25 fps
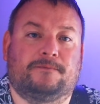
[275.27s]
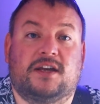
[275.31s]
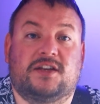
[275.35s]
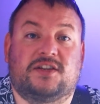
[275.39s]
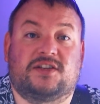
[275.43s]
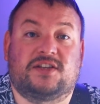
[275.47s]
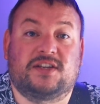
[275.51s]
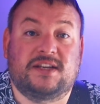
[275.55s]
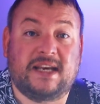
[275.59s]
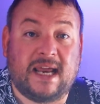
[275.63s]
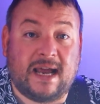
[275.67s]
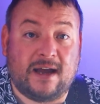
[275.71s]

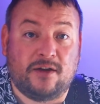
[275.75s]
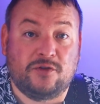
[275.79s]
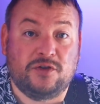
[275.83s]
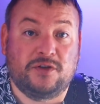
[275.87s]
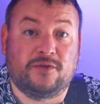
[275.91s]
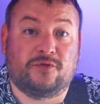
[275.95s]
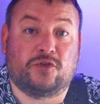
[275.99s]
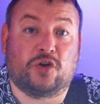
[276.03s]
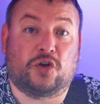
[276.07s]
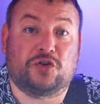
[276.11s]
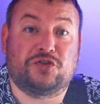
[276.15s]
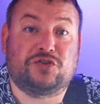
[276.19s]
So now
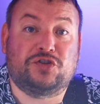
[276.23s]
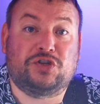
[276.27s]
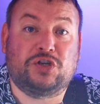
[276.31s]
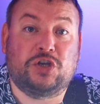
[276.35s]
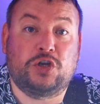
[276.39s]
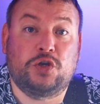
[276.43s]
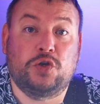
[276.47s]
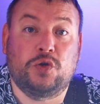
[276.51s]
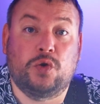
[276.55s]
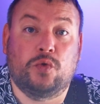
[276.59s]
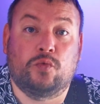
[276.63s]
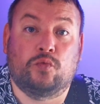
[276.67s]
you've got
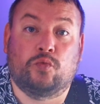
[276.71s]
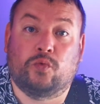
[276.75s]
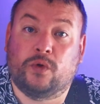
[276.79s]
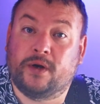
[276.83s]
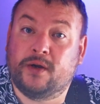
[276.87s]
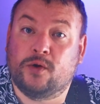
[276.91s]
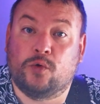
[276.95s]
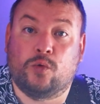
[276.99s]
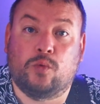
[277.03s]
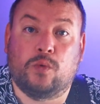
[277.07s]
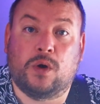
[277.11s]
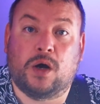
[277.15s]
2
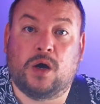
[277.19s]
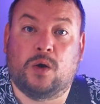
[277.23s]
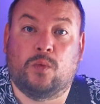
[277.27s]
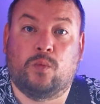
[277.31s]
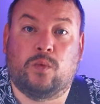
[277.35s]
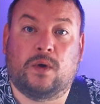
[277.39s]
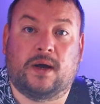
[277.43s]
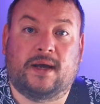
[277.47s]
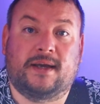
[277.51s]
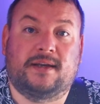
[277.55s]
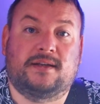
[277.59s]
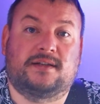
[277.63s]
real
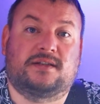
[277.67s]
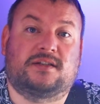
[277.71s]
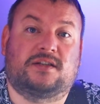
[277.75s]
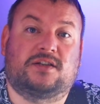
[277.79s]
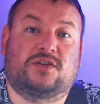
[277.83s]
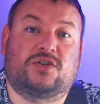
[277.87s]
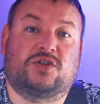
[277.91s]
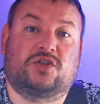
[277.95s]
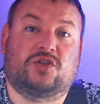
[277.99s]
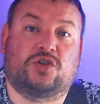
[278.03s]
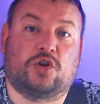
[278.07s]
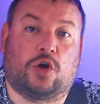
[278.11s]
world ways to
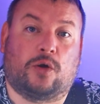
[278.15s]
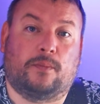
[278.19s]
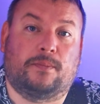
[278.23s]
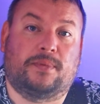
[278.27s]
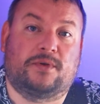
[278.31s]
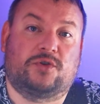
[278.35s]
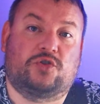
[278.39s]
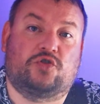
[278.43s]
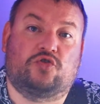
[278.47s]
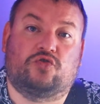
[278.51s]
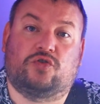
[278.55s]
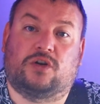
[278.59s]

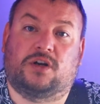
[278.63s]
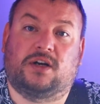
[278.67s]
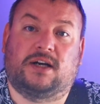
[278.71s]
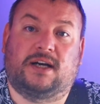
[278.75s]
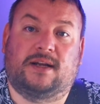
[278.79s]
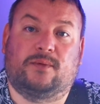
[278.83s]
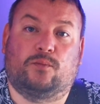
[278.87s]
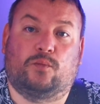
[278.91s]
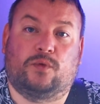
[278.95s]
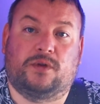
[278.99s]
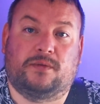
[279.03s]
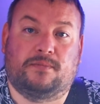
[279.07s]
stop
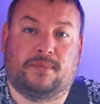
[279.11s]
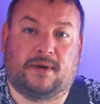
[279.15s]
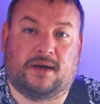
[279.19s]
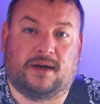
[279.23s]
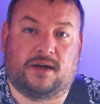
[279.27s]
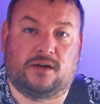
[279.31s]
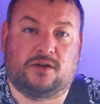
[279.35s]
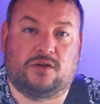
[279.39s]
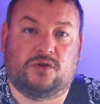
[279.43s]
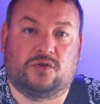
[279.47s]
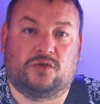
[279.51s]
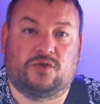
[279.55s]
struggling with
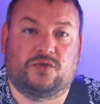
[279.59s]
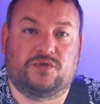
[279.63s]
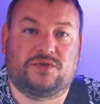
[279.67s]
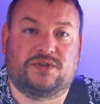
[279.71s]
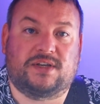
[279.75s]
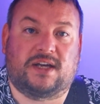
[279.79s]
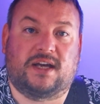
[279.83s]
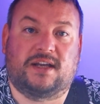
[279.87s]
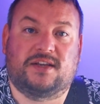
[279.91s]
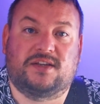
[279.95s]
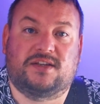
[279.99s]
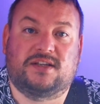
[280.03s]
bar
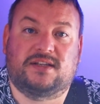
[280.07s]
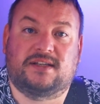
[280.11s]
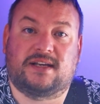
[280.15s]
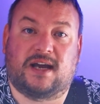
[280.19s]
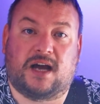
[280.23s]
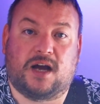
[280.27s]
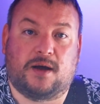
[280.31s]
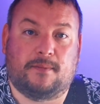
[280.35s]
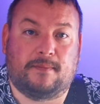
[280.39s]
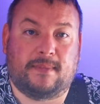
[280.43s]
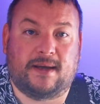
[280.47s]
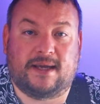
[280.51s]
chords and
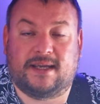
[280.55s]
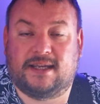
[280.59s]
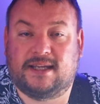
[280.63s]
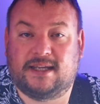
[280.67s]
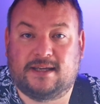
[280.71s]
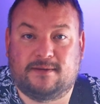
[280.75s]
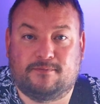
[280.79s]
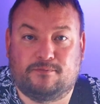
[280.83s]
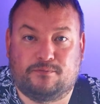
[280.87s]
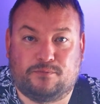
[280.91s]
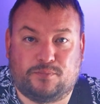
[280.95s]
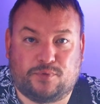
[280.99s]
start
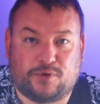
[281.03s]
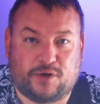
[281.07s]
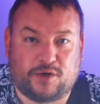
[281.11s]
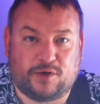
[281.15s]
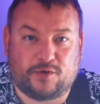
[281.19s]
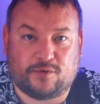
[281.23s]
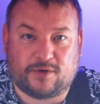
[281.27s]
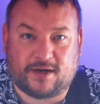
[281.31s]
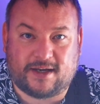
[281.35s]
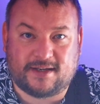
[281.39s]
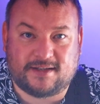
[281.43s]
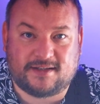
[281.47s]
making
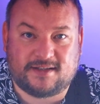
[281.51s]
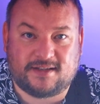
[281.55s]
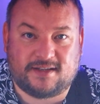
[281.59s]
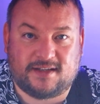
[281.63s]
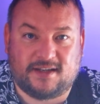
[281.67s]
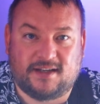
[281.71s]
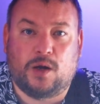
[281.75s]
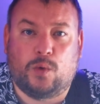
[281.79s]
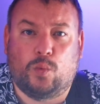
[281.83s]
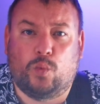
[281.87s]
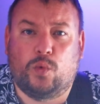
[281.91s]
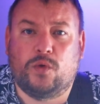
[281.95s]
progress
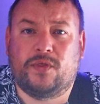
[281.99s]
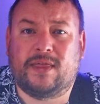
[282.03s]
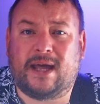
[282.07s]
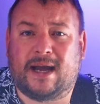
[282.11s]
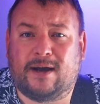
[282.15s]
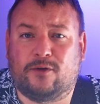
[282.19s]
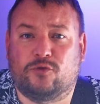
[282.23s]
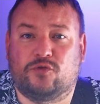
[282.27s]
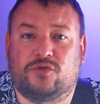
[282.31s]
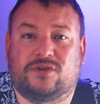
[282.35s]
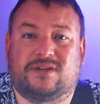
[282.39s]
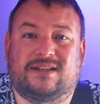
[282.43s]

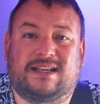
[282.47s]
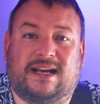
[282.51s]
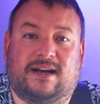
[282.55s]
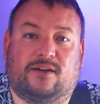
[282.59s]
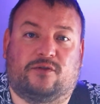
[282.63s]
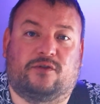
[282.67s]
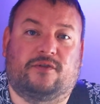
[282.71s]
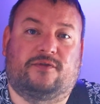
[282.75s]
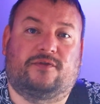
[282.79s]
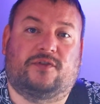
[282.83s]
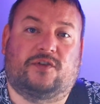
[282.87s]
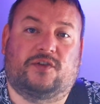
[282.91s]
without
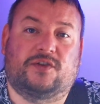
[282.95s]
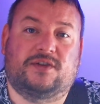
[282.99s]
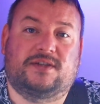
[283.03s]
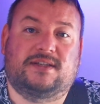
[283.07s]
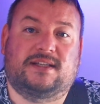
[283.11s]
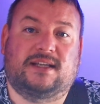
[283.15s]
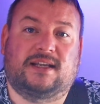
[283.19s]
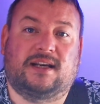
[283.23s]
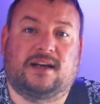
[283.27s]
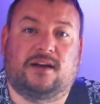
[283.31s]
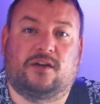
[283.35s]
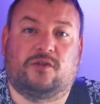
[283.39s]

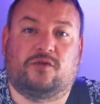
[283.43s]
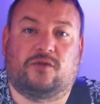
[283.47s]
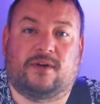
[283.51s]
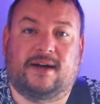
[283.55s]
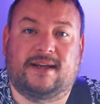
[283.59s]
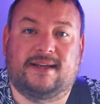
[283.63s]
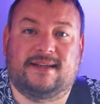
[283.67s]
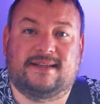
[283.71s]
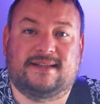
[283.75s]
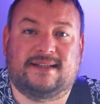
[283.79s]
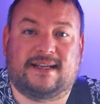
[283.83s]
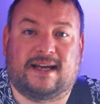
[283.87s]
sacrificing
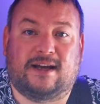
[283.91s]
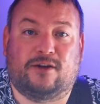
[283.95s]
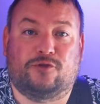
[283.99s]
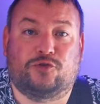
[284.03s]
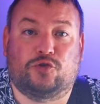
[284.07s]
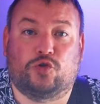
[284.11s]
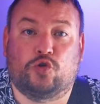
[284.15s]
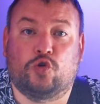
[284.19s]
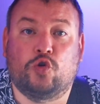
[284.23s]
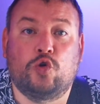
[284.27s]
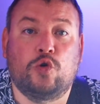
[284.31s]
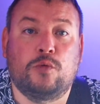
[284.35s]
great
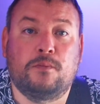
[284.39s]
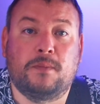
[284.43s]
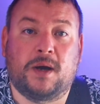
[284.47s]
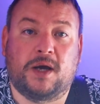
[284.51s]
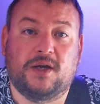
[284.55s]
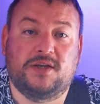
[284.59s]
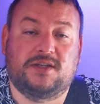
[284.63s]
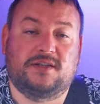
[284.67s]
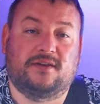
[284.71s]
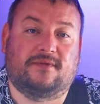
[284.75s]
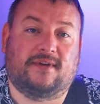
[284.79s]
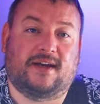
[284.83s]
sound or
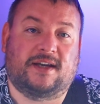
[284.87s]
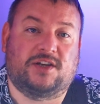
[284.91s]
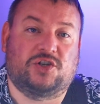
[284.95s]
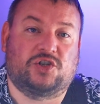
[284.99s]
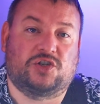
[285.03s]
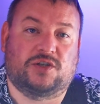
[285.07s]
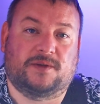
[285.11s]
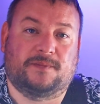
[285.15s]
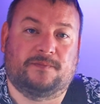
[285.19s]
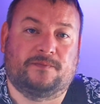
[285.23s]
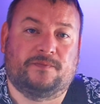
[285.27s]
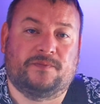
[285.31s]

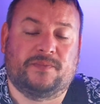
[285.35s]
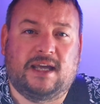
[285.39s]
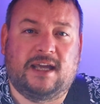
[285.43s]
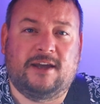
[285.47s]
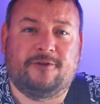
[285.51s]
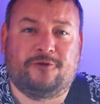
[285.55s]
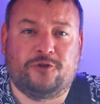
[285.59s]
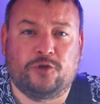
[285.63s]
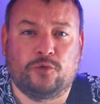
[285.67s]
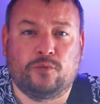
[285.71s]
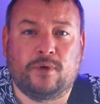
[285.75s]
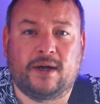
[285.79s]
motivation.
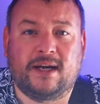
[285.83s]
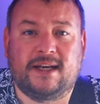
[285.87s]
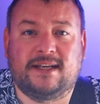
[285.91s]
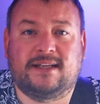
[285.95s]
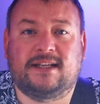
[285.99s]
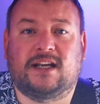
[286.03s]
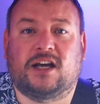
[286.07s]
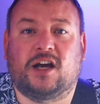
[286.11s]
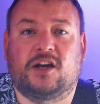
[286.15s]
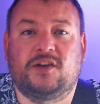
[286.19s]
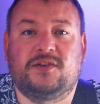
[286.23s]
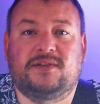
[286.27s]
If you're ready
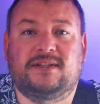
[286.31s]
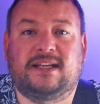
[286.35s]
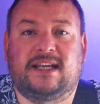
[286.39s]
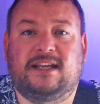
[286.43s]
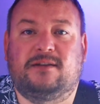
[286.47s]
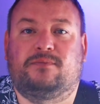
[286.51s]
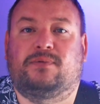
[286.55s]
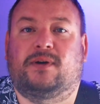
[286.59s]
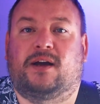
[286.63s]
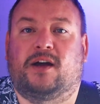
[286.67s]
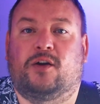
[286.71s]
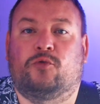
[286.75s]
to go
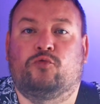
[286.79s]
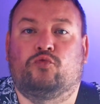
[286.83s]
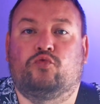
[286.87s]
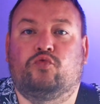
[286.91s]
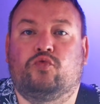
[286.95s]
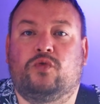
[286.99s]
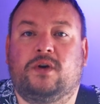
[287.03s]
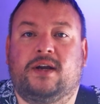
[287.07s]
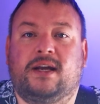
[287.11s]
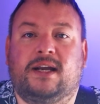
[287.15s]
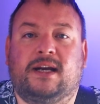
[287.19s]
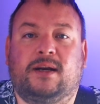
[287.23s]
deeper and
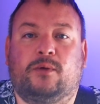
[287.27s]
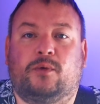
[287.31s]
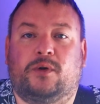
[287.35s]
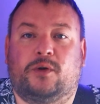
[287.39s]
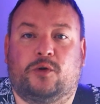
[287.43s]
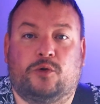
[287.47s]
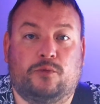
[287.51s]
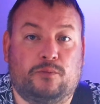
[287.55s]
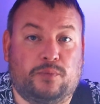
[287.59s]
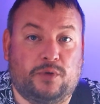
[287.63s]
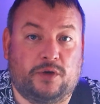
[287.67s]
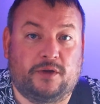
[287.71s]
really
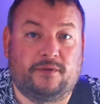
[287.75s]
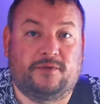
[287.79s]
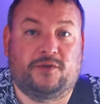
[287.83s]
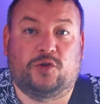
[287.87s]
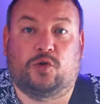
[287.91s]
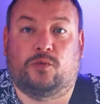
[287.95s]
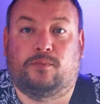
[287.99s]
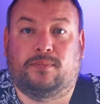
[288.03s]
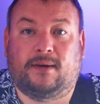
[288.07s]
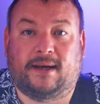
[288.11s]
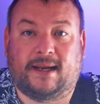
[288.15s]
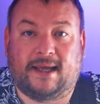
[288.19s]
want to improve
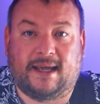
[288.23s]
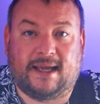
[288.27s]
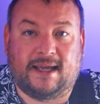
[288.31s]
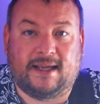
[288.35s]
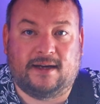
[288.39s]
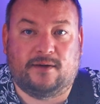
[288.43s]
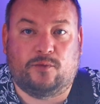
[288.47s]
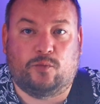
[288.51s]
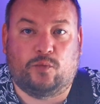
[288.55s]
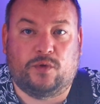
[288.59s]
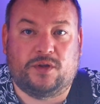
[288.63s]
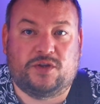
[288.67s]
your
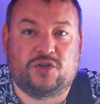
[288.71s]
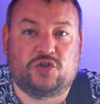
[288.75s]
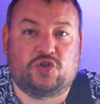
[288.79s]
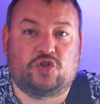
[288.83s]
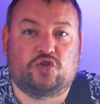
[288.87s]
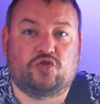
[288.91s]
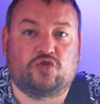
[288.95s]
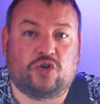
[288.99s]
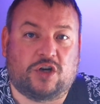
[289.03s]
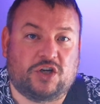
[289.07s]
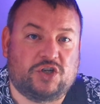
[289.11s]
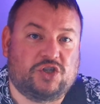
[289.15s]
playing with
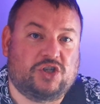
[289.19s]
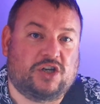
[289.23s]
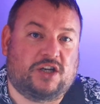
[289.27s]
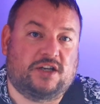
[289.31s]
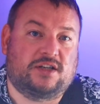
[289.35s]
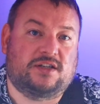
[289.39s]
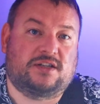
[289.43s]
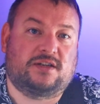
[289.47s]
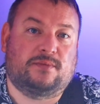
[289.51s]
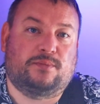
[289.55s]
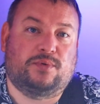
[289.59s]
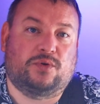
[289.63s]
structure
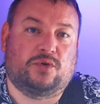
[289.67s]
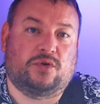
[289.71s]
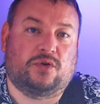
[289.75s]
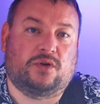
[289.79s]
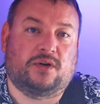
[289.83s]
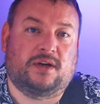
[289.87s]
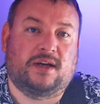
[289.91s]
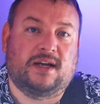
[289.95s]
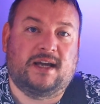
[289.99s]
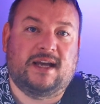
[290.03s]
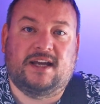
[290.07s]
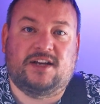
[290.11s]
and
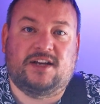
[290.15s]
support,